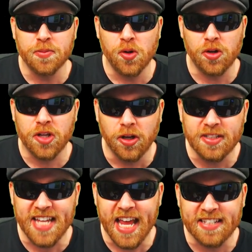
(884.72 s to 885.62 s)
more
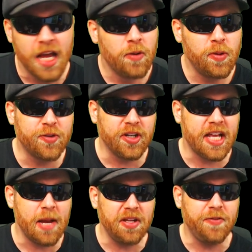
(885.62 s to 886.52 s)
content, we've got a
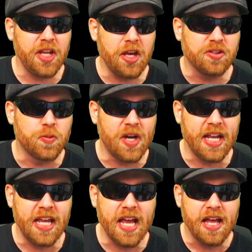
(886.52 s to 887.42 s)
couple of videos, one
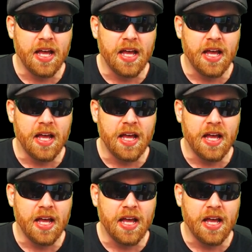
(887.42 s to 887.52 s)
here,